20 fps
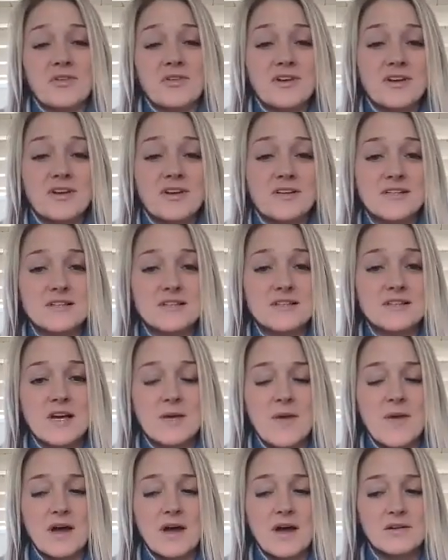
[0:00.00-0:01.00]
things that's
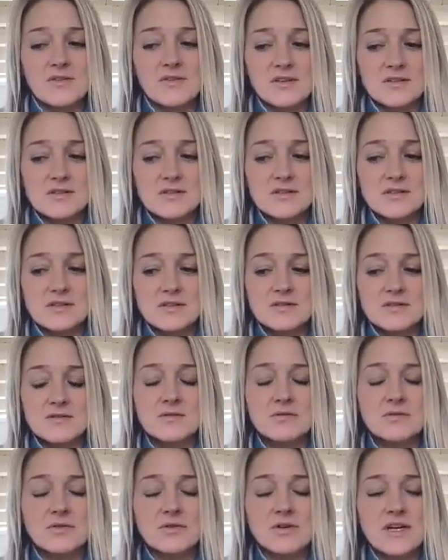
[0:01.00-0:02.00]
come out of this
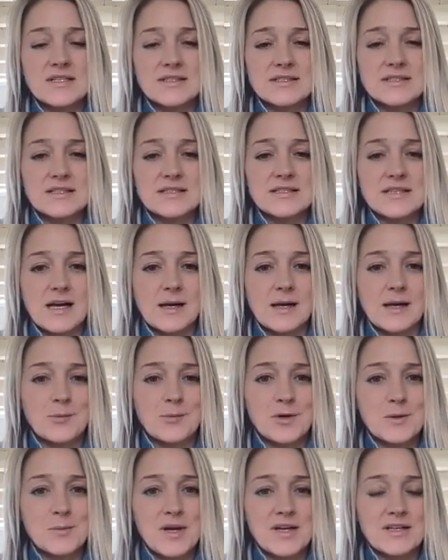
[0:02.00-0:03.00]
crazy time
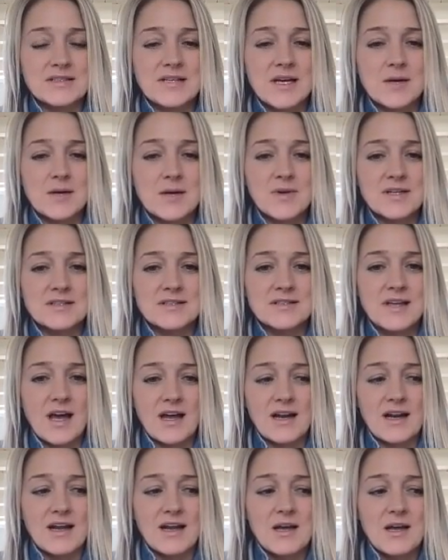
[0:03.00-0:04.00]
with the pandemic, is
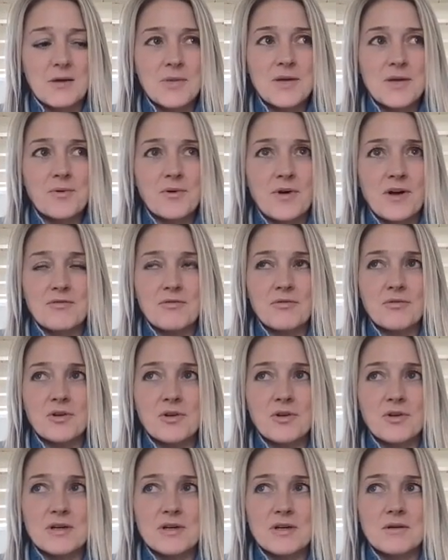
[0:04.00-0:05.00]
that people have
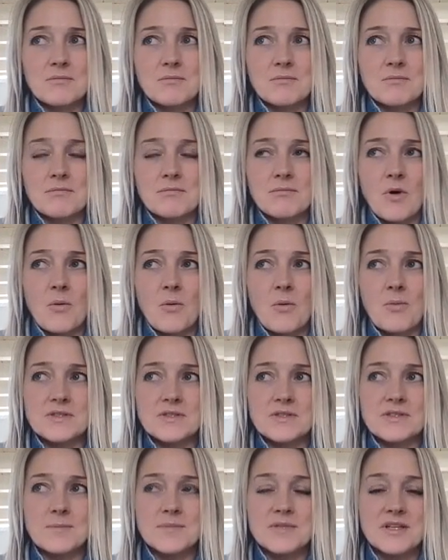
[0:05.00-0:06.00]
really opened
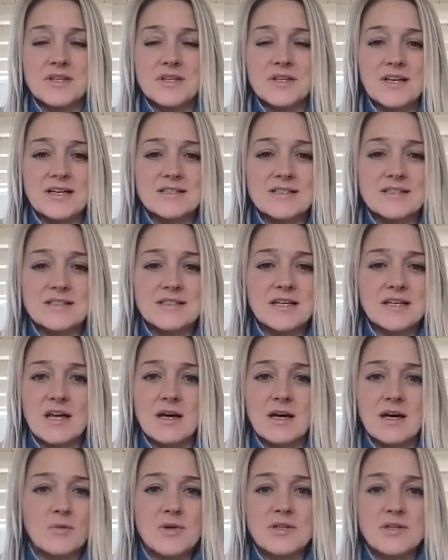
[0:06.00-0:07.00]
up to the idea
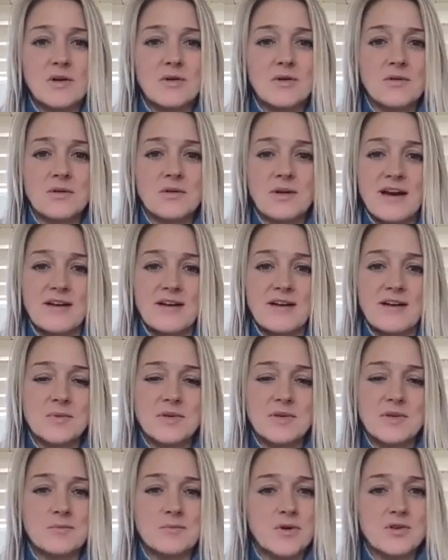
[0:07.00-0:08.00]
that we don't have to be
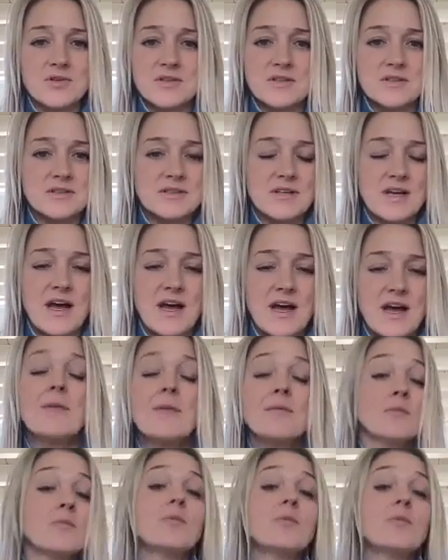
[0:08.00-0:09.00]
in person.
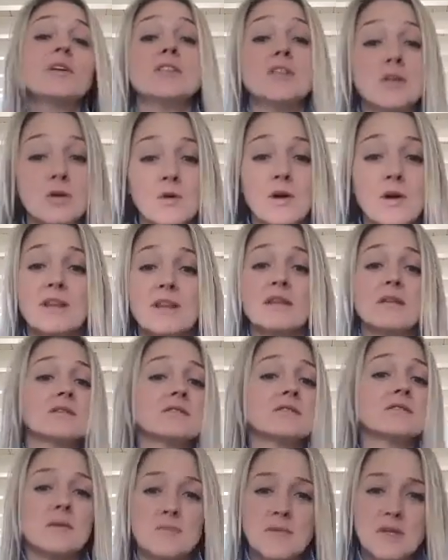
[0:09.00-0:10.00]
We do, and
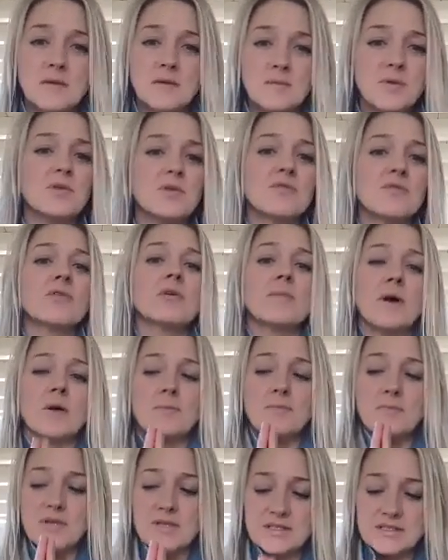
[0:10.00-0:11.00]
there's something beautiful
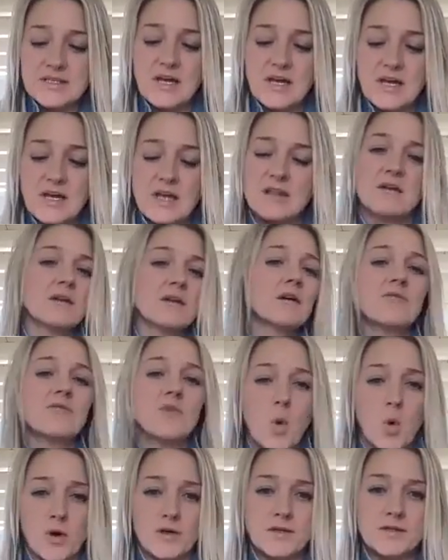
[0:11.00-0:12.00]
about being together, of
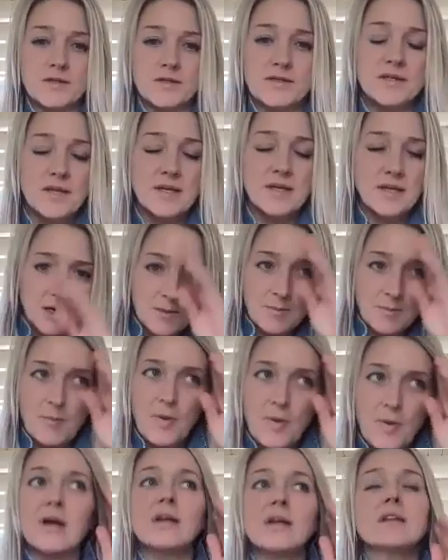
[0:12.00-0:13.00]
course,
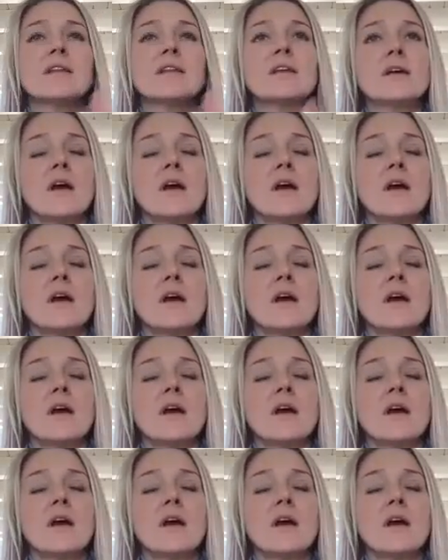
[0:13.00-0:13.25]
but